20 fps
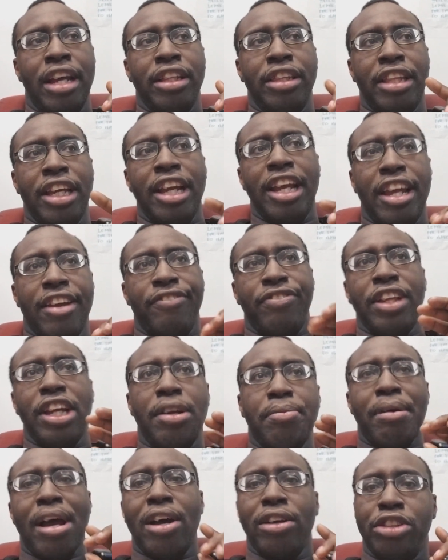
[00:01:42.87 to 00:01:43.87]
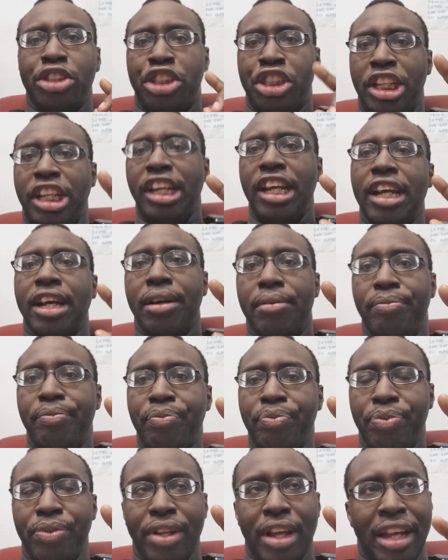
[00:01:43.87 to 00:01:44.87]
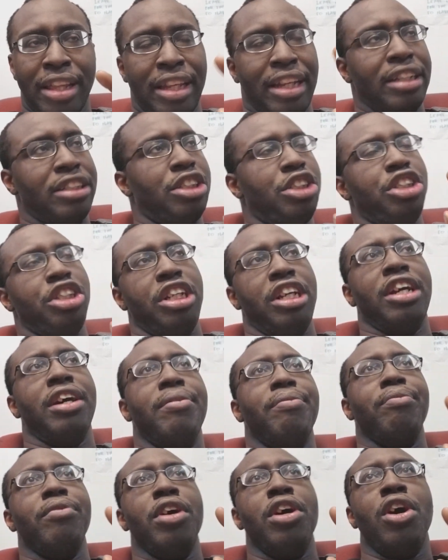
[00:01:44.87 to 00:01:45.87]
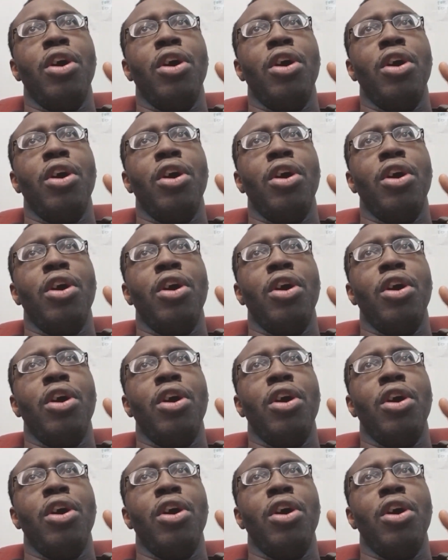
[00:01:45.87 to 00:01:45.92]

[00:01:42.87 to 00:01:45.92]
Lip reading: Think about GM, I think it's GM,